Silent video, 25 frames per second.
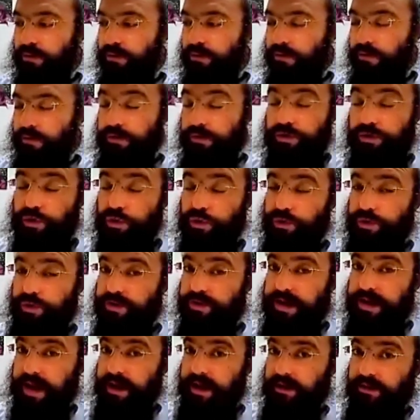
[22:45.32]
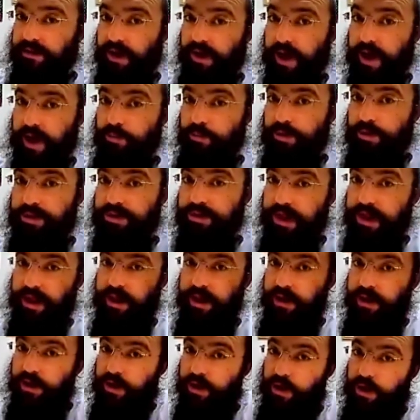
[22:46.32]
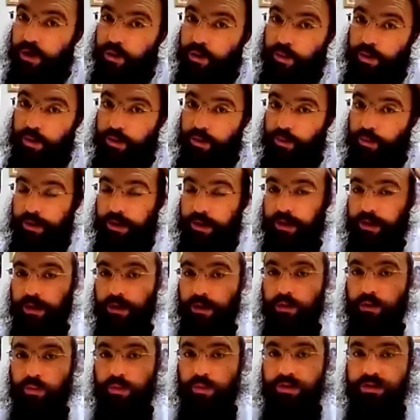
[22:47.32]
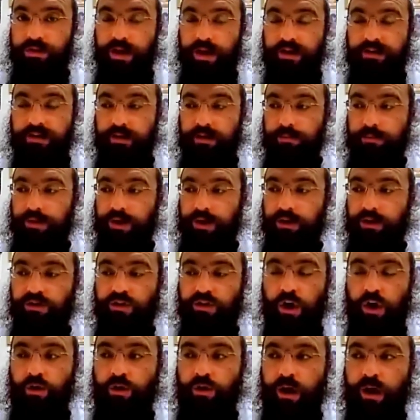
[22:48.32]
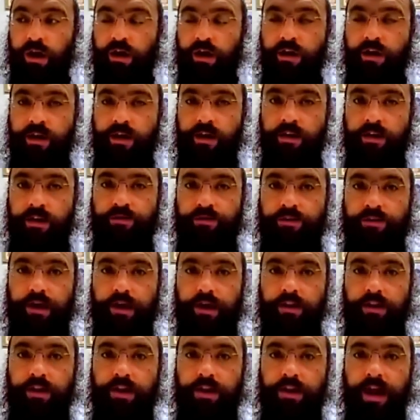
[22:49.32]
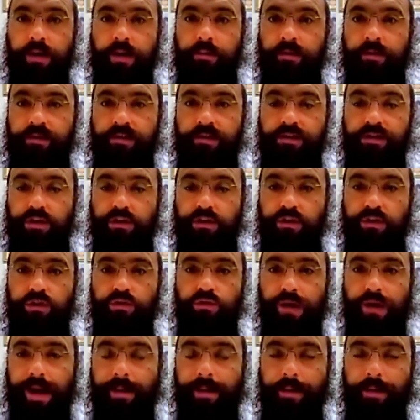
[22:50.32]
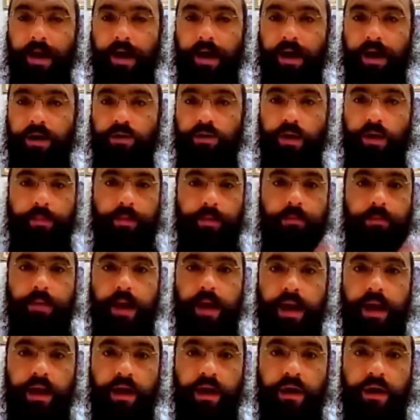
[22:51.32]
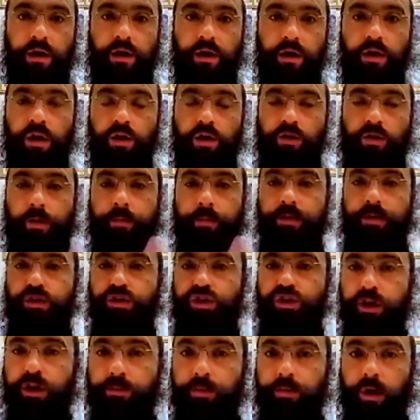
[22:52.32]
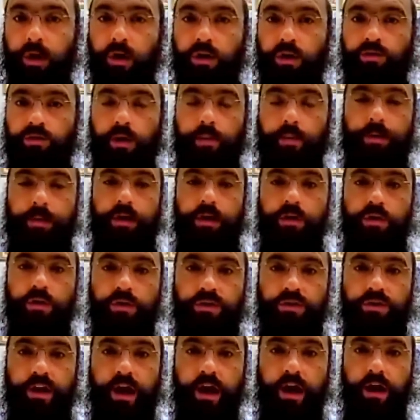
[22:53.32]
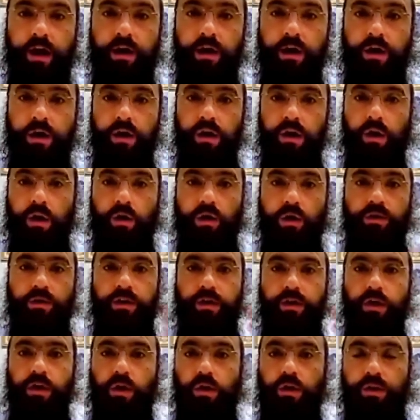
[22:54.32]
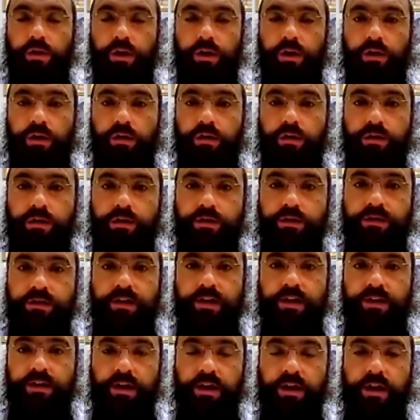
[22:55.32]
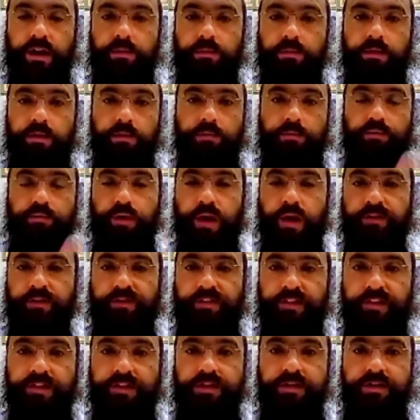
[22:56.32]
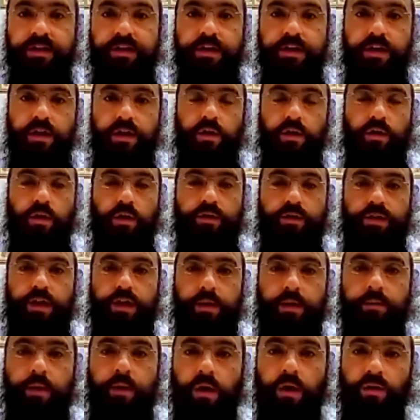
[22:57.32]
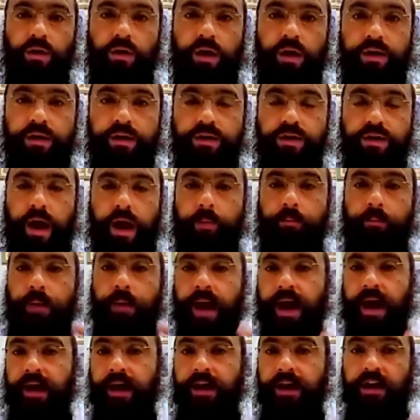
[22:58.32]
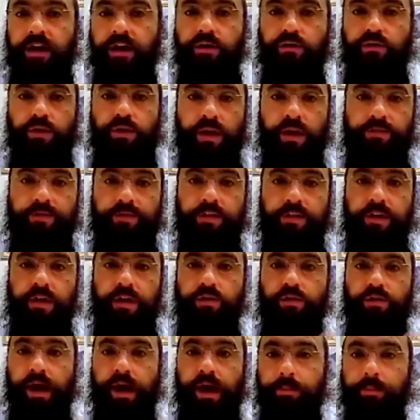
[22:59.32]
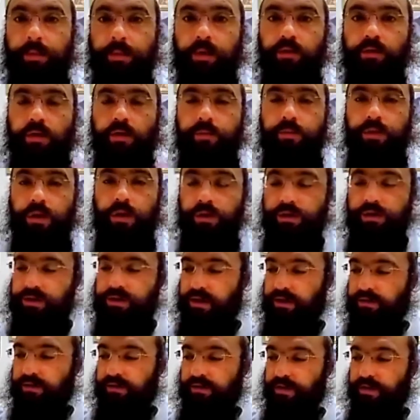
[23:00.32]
The truth is, anytime we say we say something in Torah in the name of a certain rabbi, Rabbi Meir, Rabbi Shimon, Rabbi Yehuda, or the holy tzaddikim, the prophets, or the Amoras, Abaya, Rava, Rabba, Rabbi Yosef,